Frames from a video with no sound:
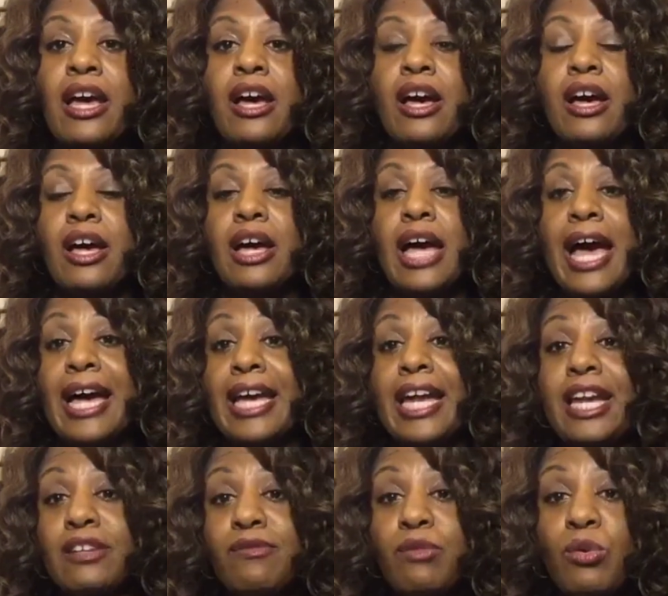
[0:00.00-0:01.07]
I
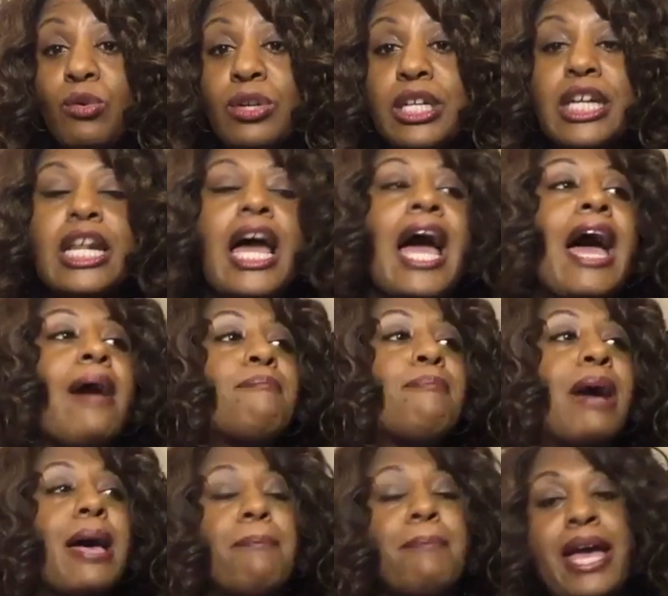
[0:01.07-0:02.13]
can't afford it. I
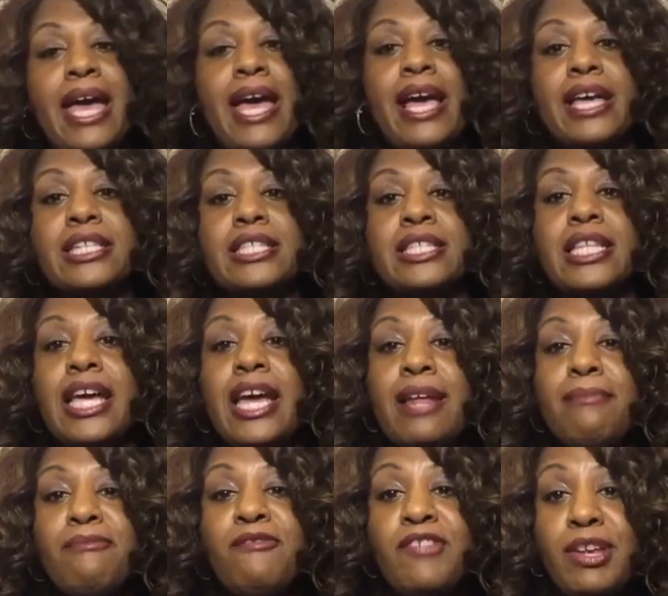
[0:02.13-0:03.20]
buy bags
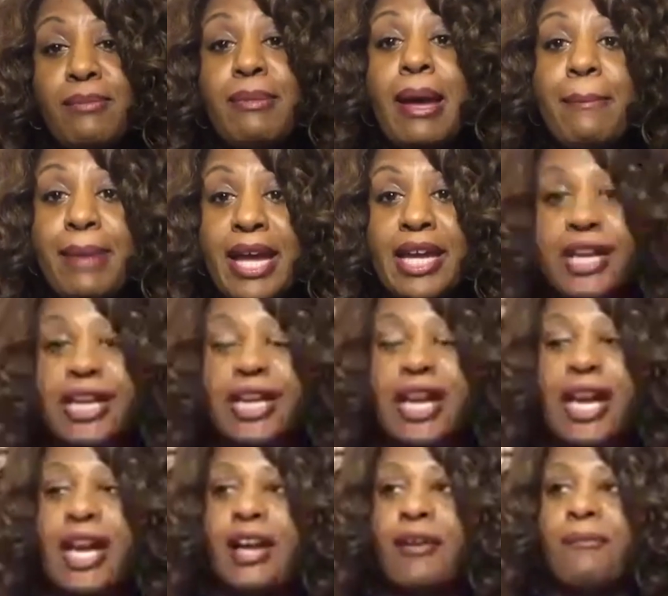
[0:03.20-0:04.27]
that fit my bank
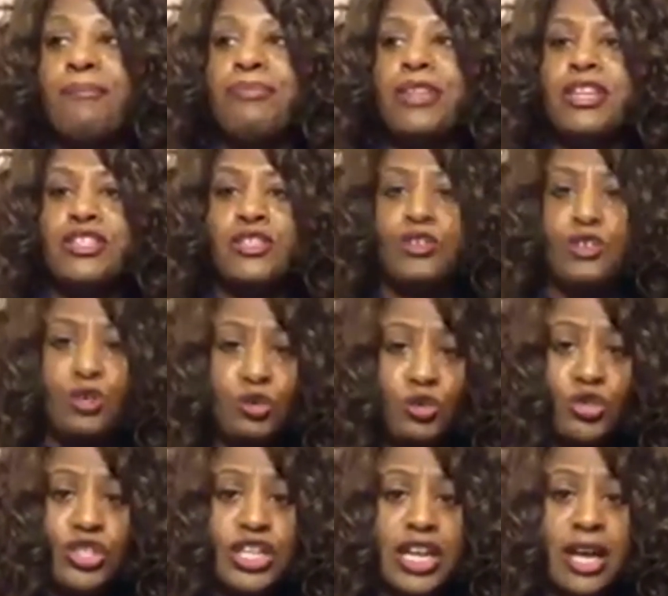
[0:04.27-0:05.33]
account. So
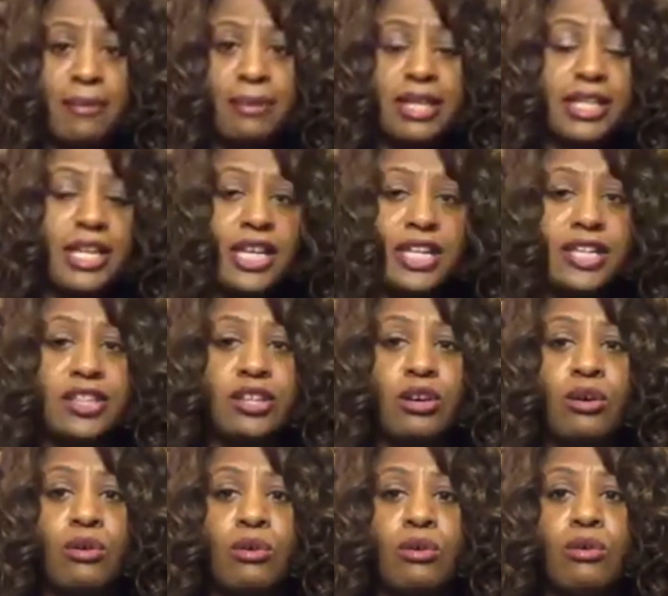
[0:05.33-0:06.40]
usually I'm in Kenneth
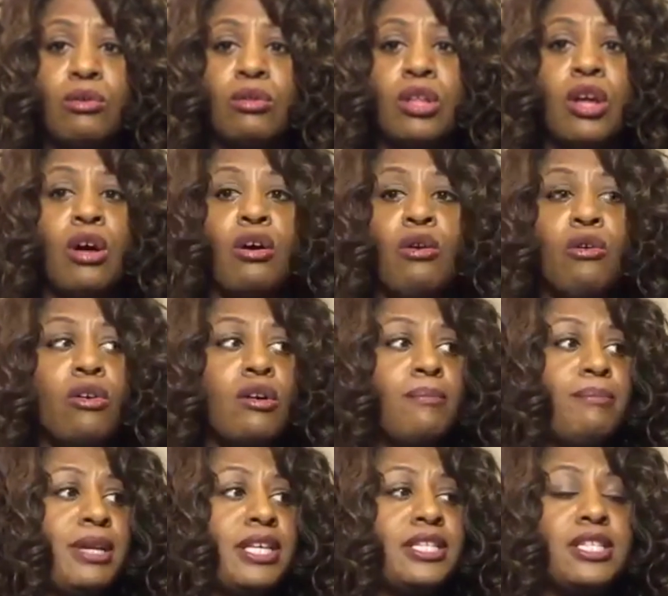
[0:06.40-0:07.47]
Cole or
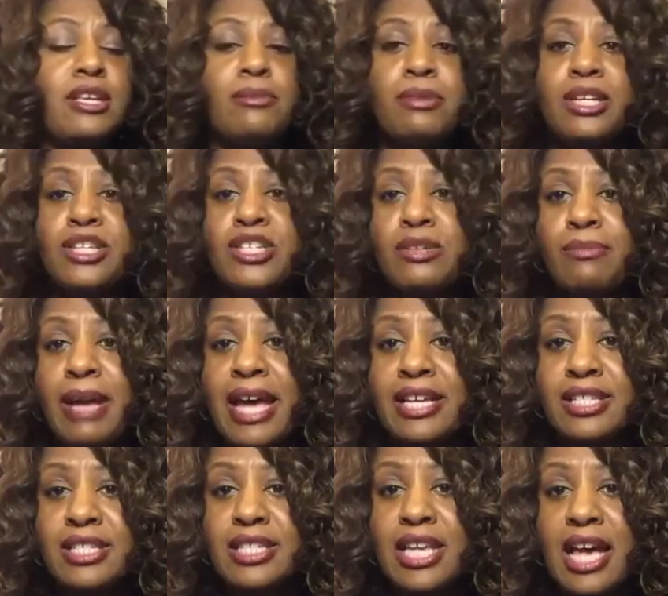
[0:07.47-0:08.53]
BCBG
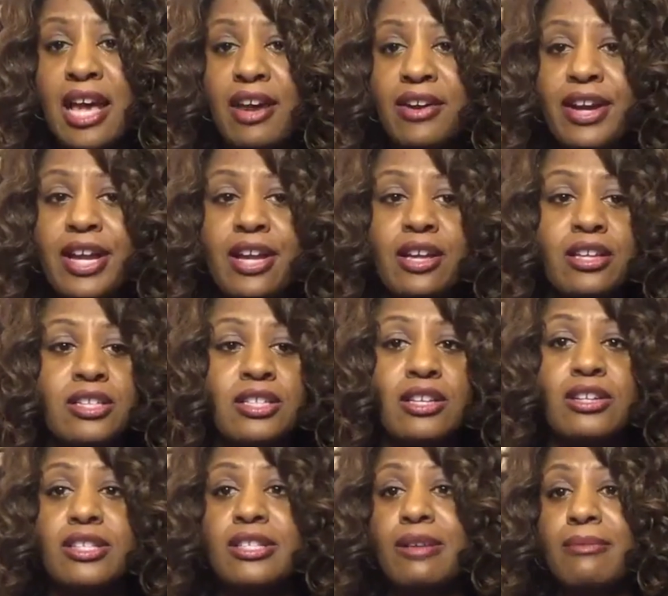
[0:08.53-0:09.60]
Maxazari or
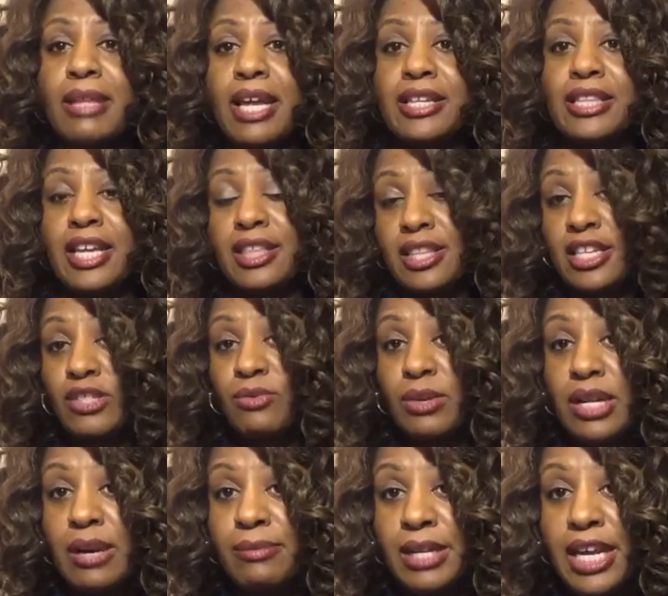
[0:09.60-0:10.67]
something like that. That's
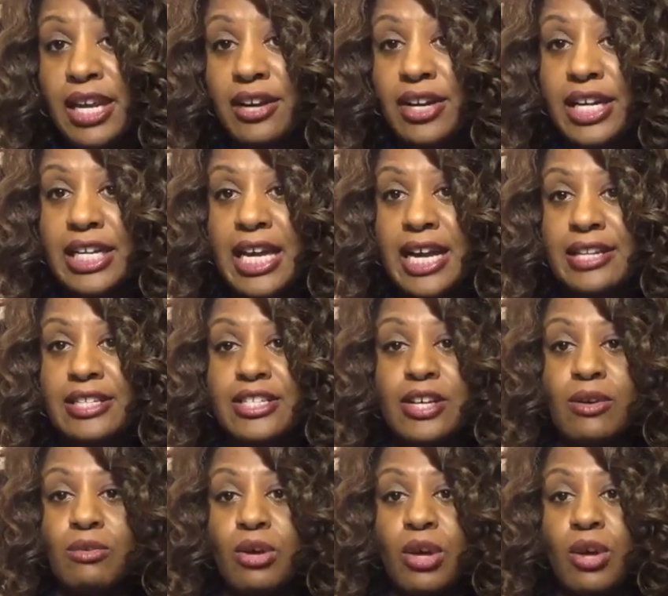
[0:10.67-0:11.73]
what I'm carrying. I
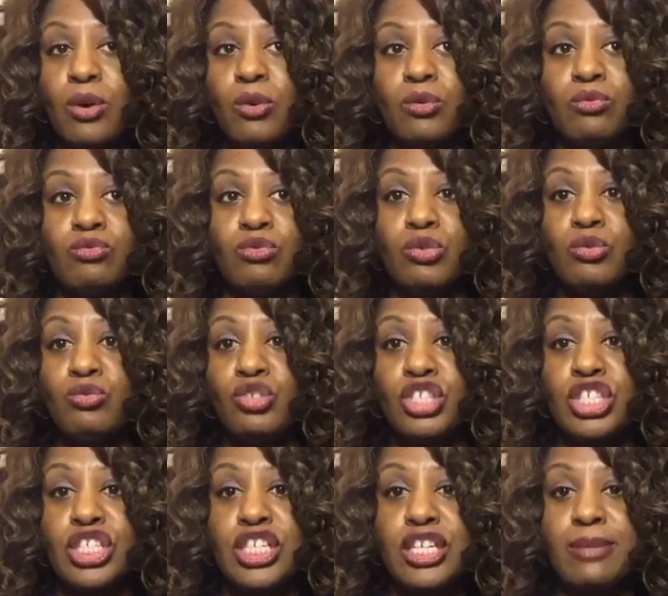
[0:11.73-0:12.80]
don't own
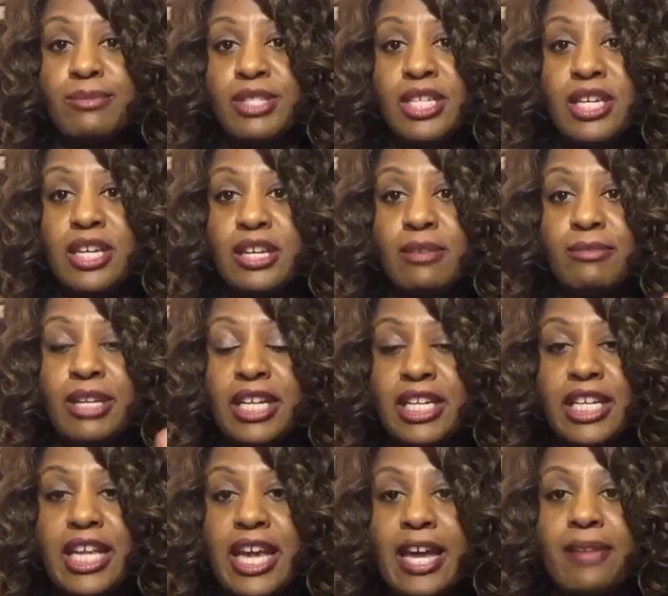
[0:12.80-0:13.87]
Gucci, MCM, none
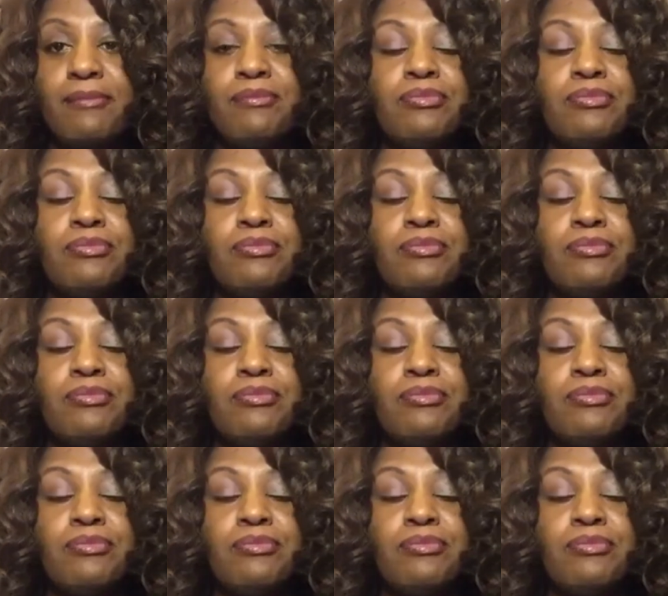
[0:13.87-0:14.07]
of that.